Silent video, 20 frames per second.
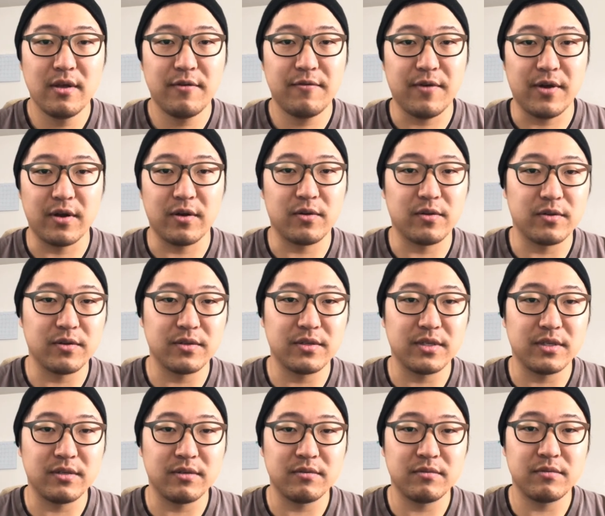funnels
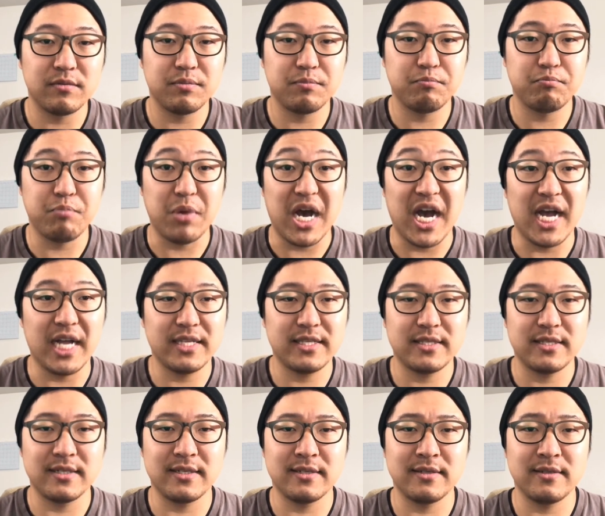and
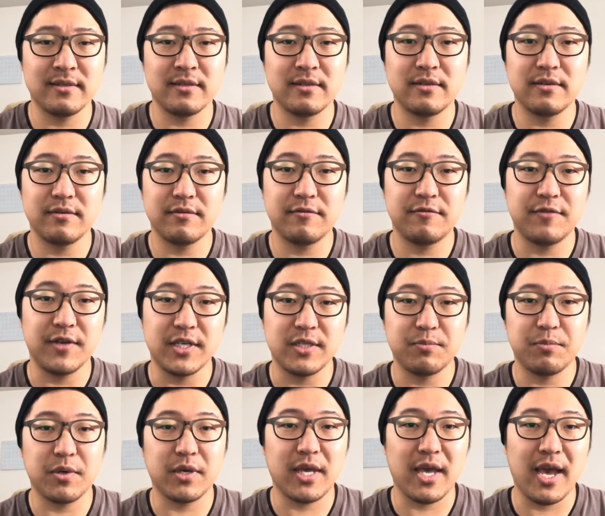bots and
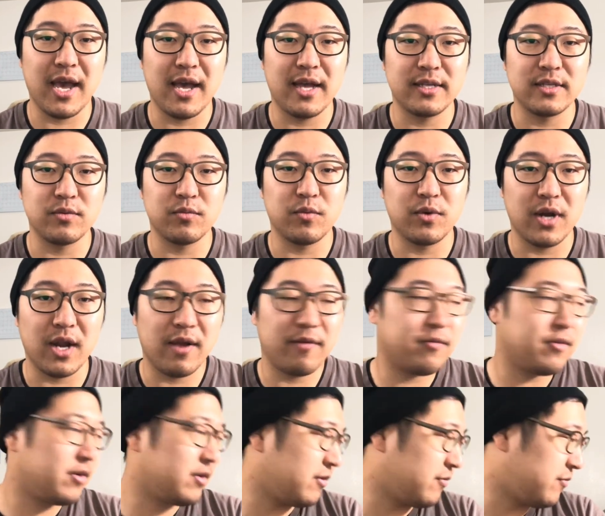Facebook ads and
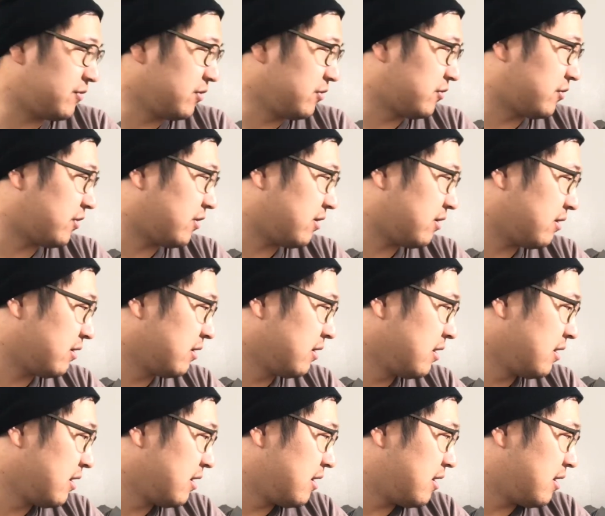whatever in the future.